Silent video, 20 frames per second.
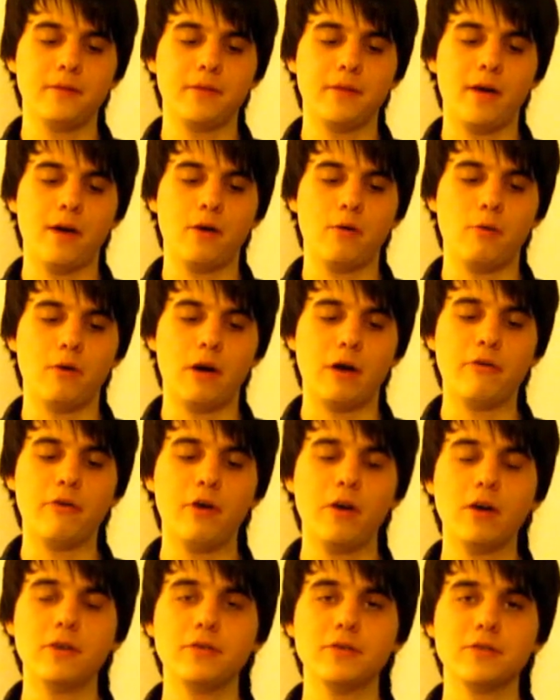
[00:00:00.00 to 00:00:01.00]
Now, I've
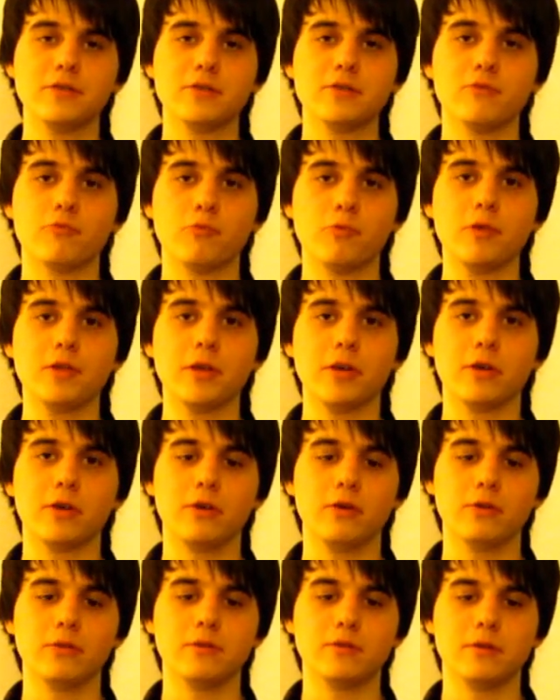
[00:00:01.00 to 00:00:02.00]
heard this is a really
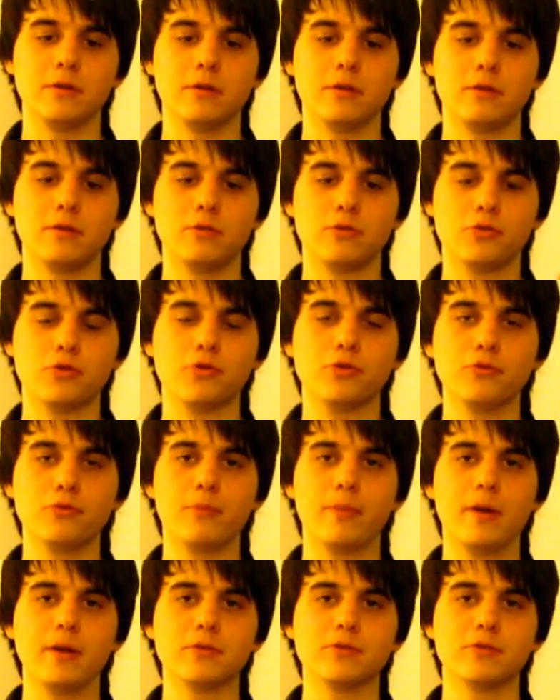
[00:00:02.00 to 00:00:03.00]
good, true
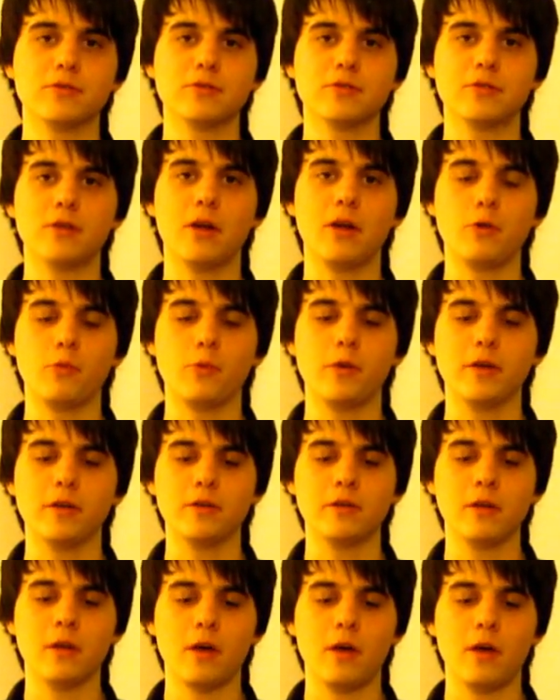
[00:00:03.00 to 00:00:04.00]
Belgian style wit,